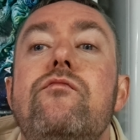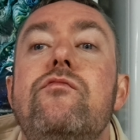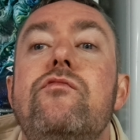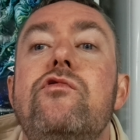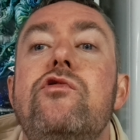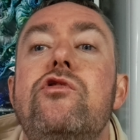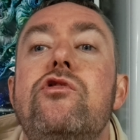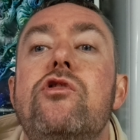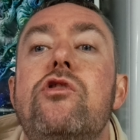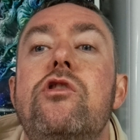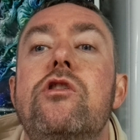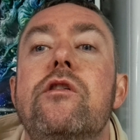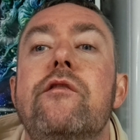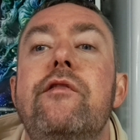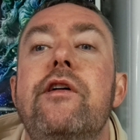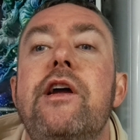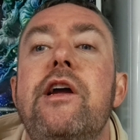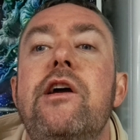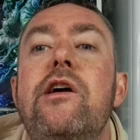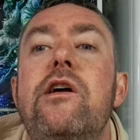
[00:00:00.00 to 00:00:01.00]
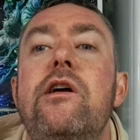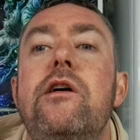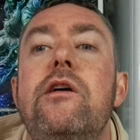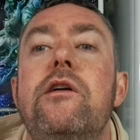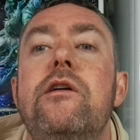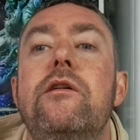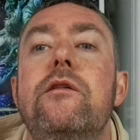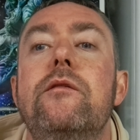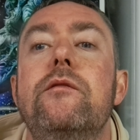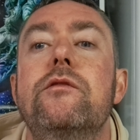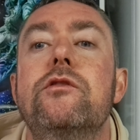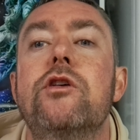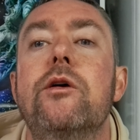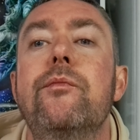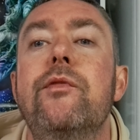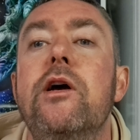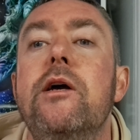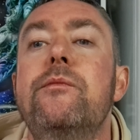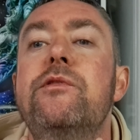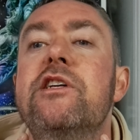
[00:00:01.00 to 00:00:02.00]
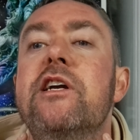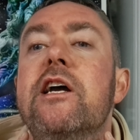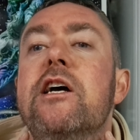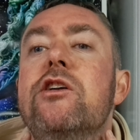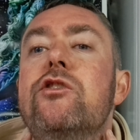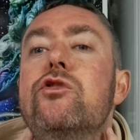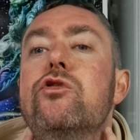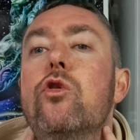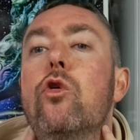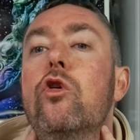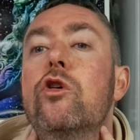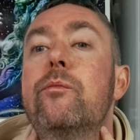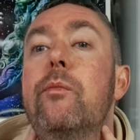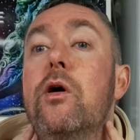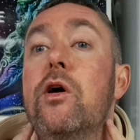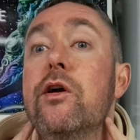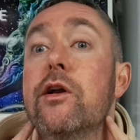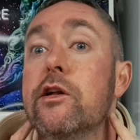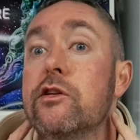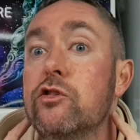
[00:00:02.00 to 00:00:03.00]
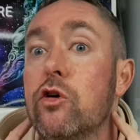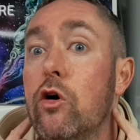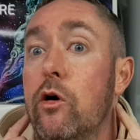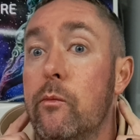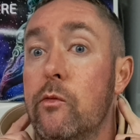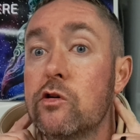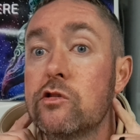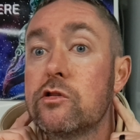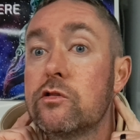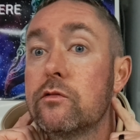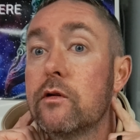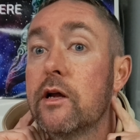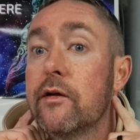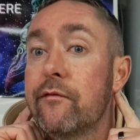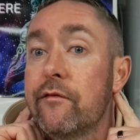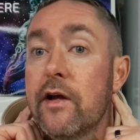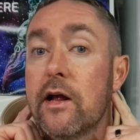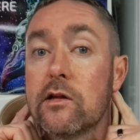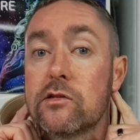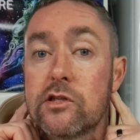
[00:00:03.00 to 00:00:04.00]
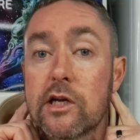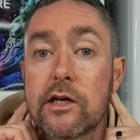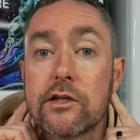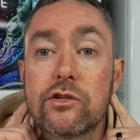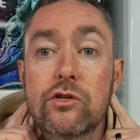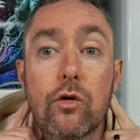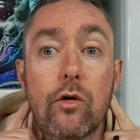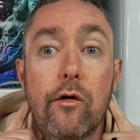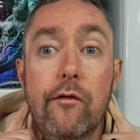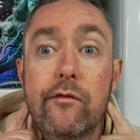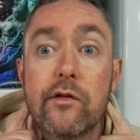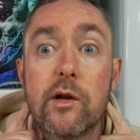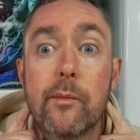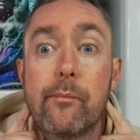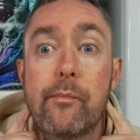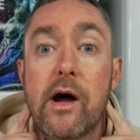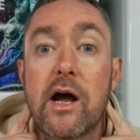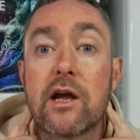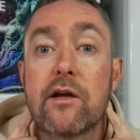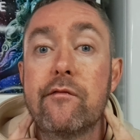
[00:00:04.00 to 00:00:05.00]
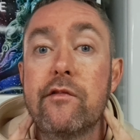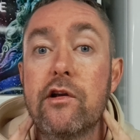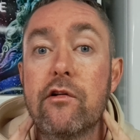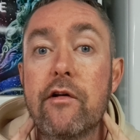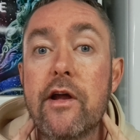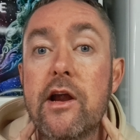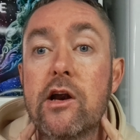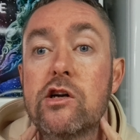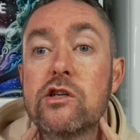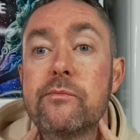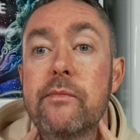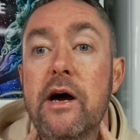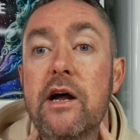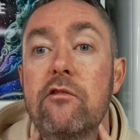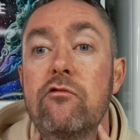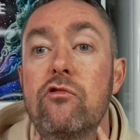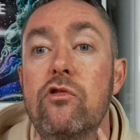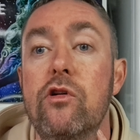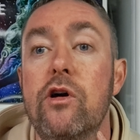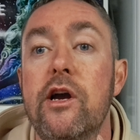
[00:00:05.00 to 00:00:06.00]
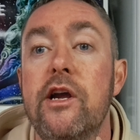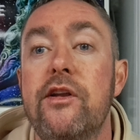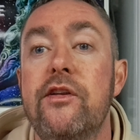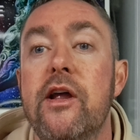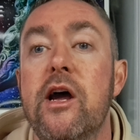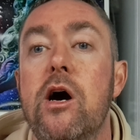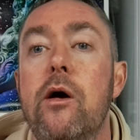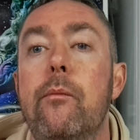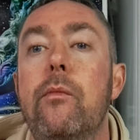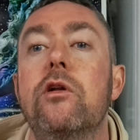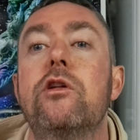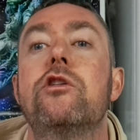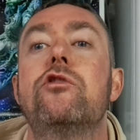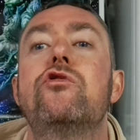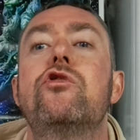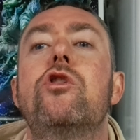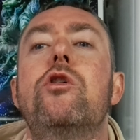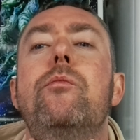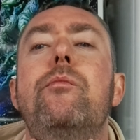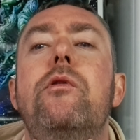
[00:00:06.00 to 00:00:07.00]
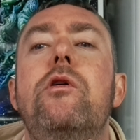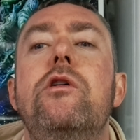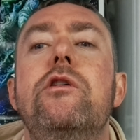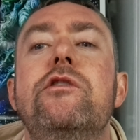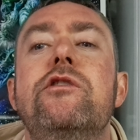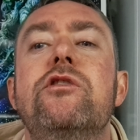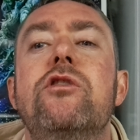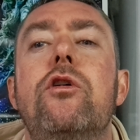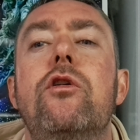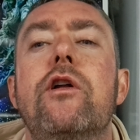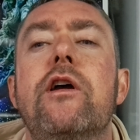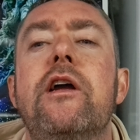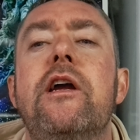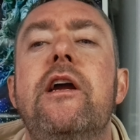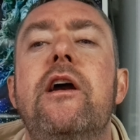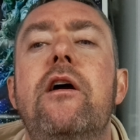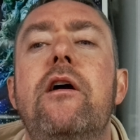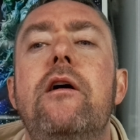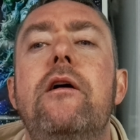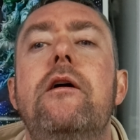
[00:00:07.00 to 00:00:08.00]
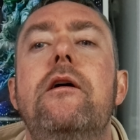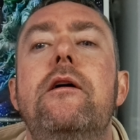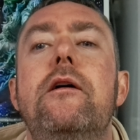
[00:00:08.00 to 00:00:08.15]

Sort of here. Sometimes you get a throat burn. It's almost, it feels like it's going from the back of your ears, man, right down. But the throat burn is sort of here.